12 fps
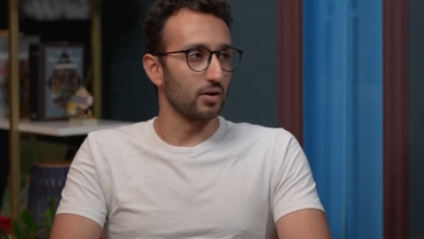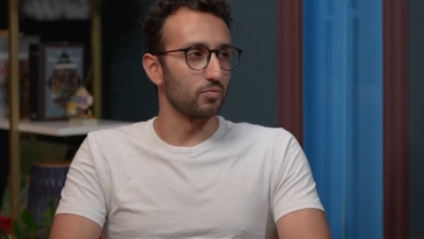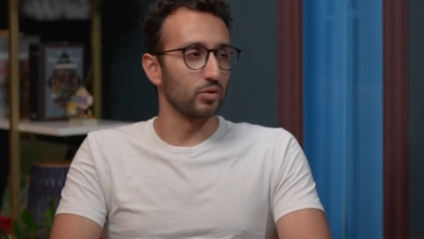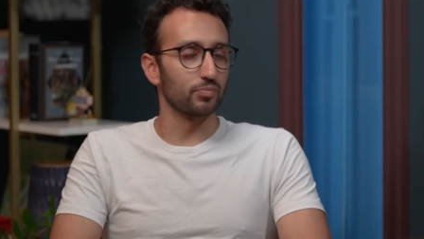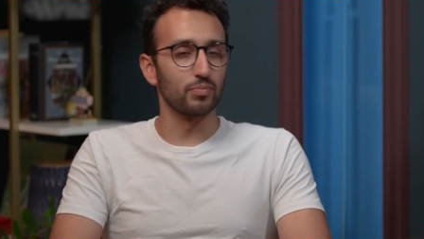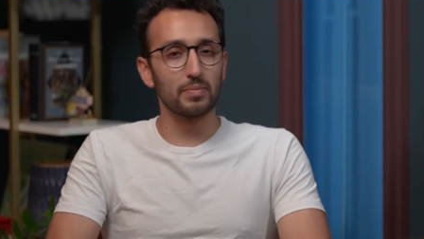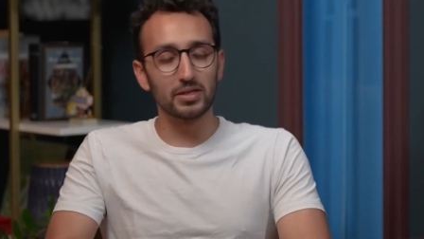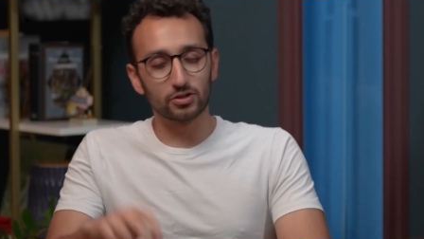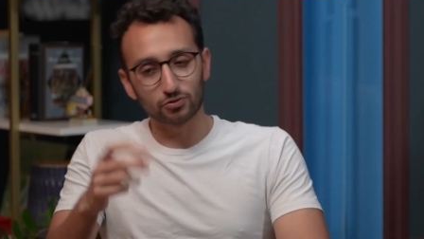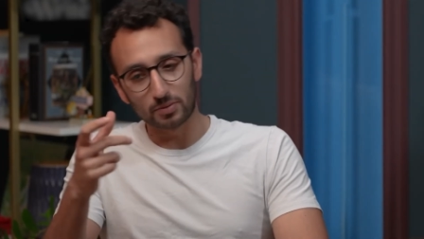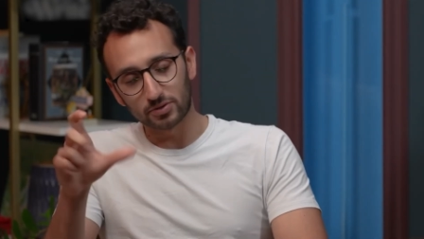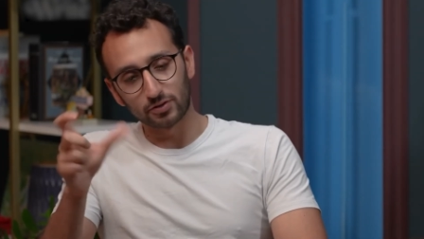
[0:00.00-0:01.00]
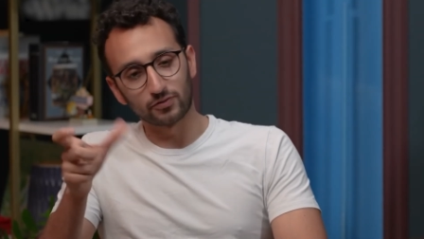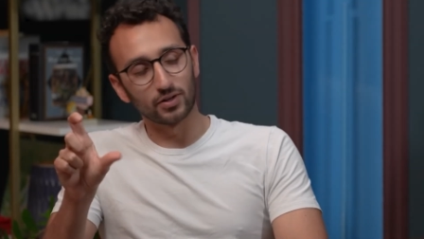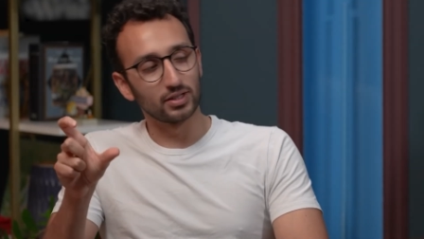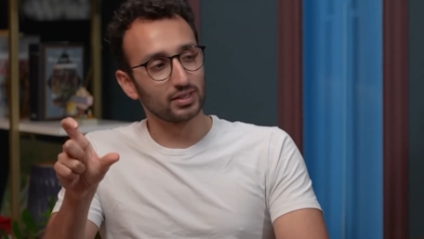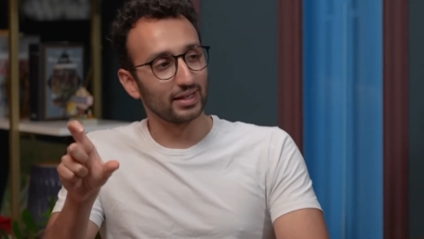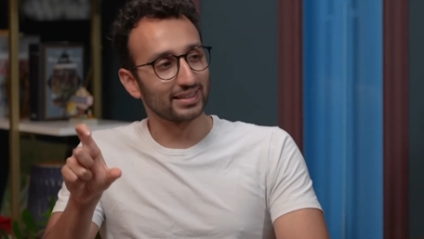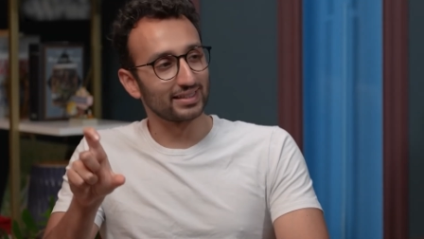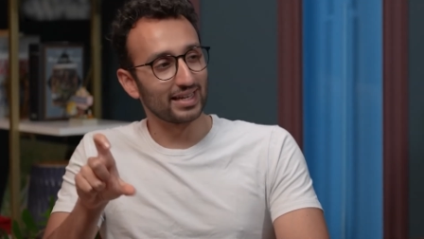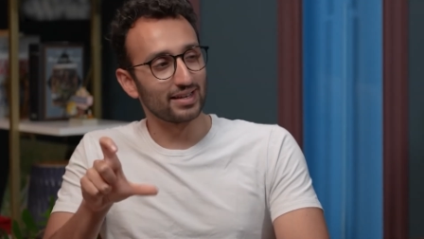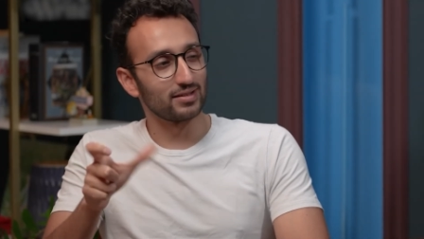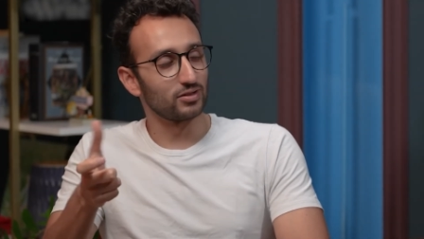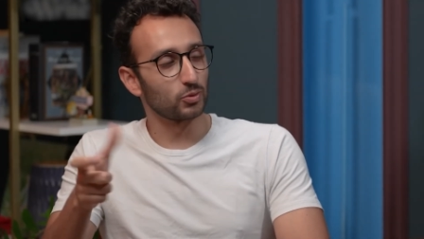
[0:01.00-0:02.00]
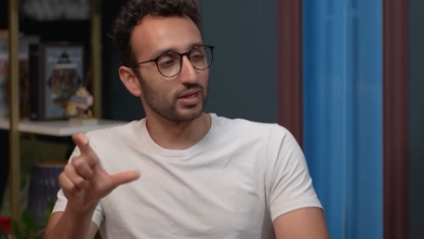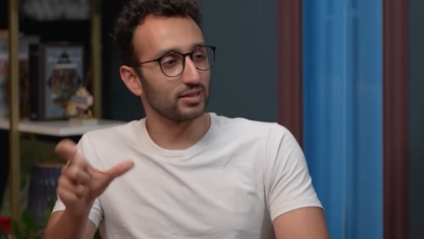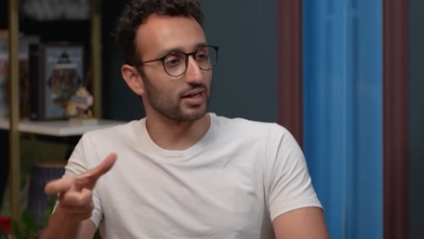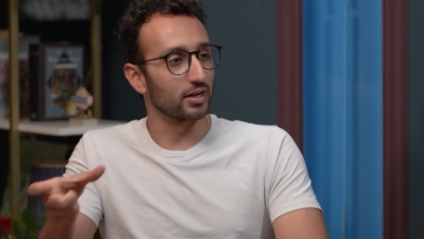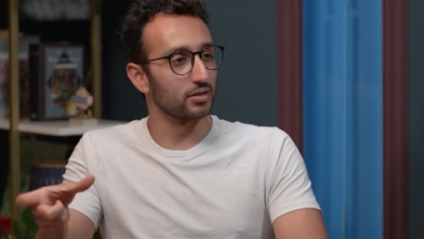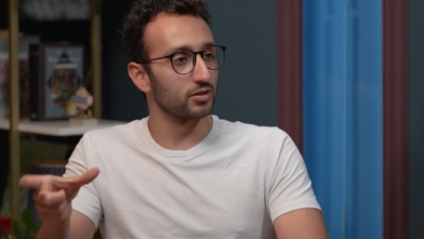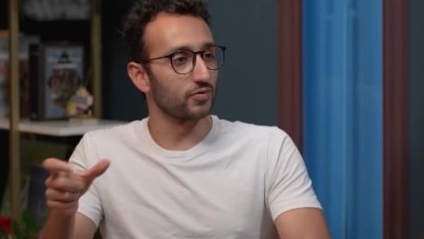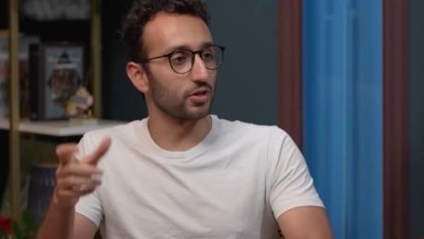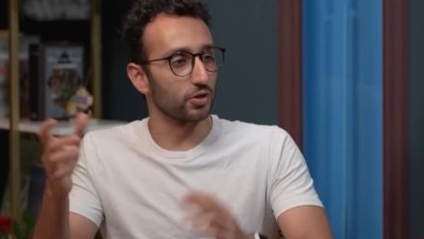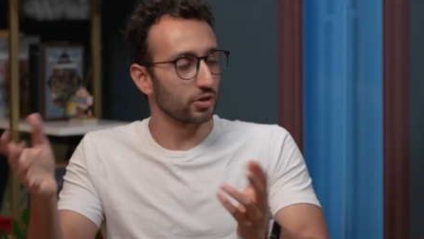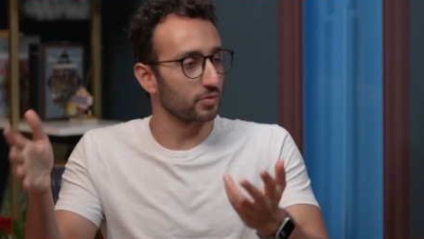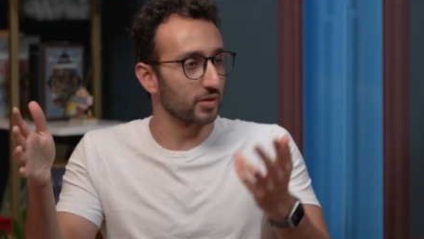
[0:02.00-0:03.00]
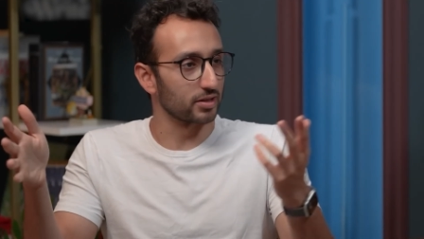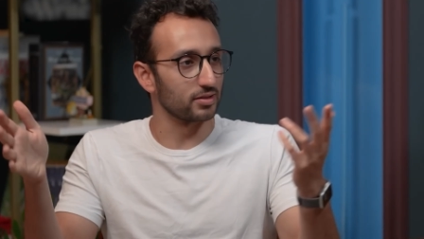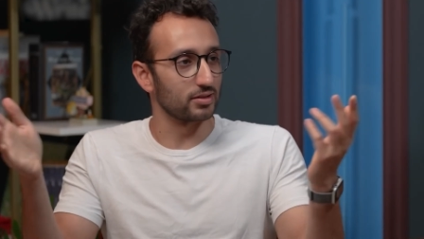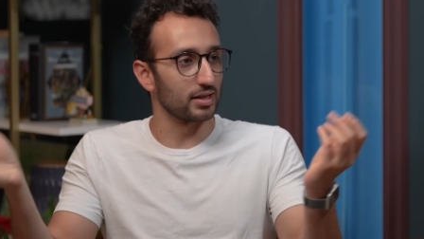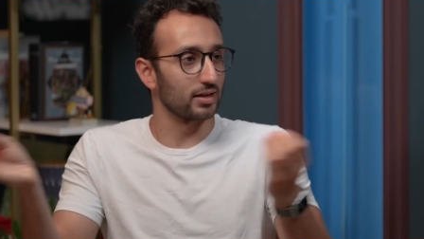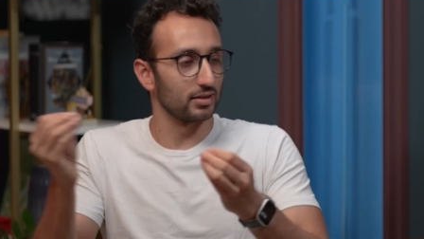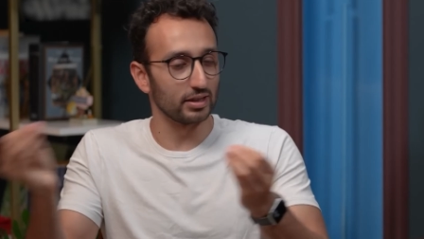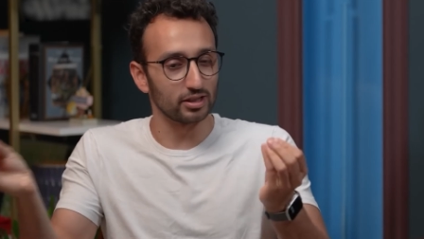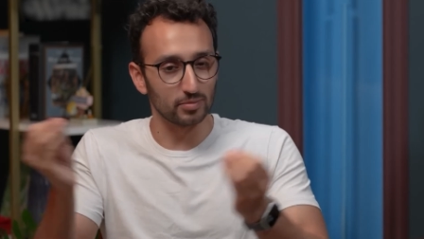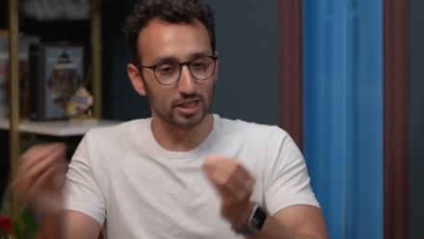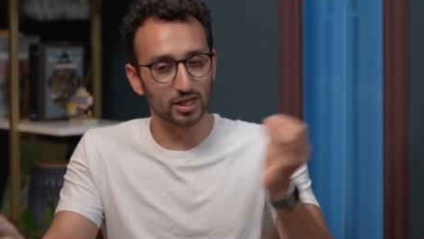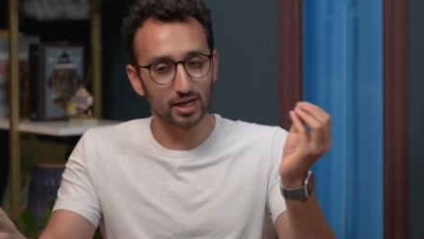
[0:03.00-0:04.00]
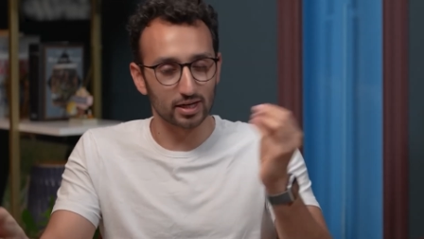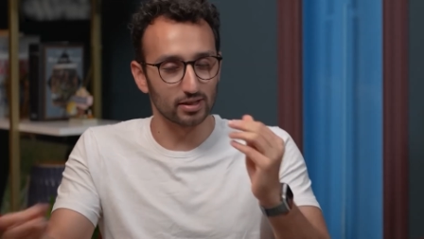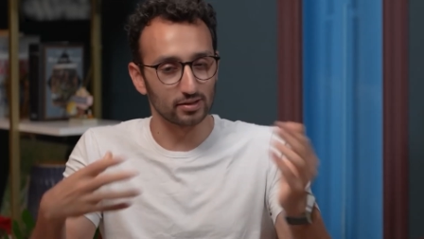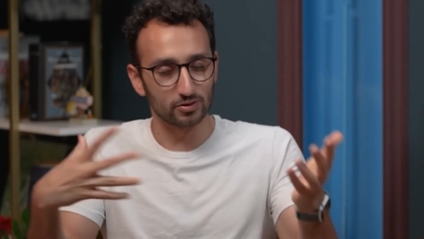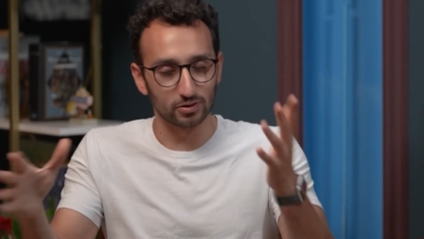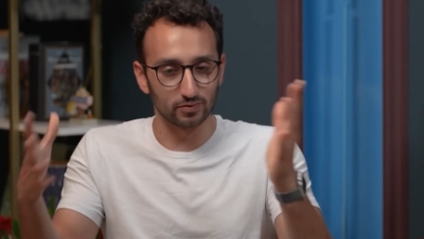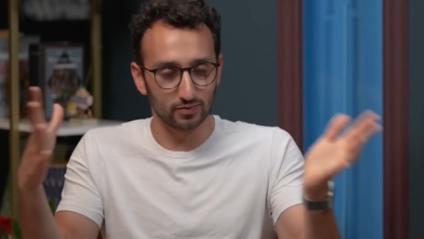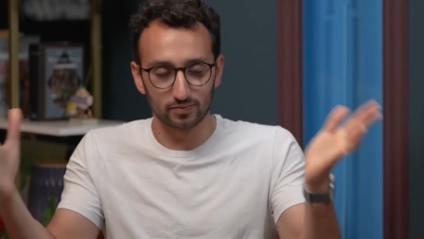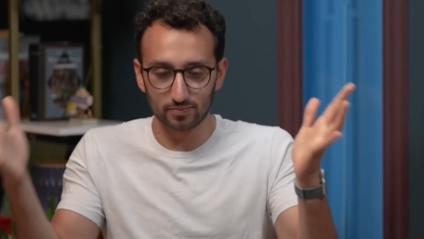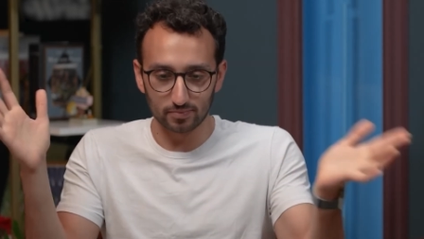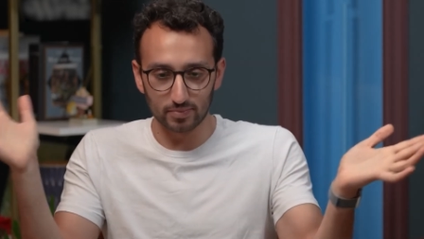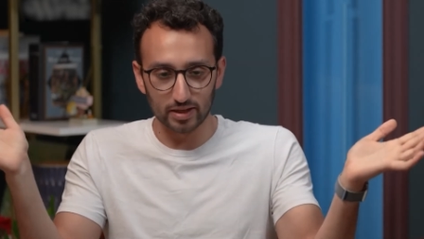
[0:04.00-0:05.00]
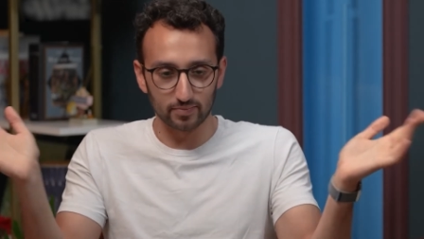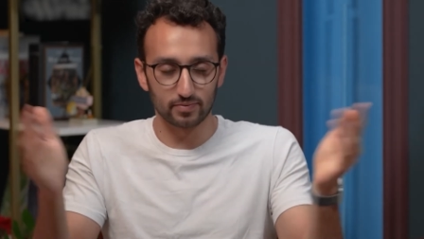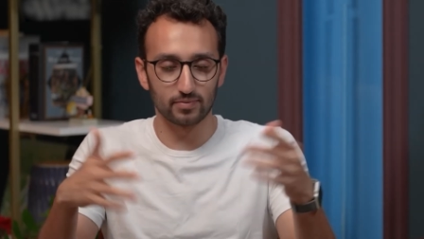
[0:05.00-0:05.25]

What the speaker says: We'd maybe script the first like 10-20 seconds for the hook, because that needs to be tight and sort of be,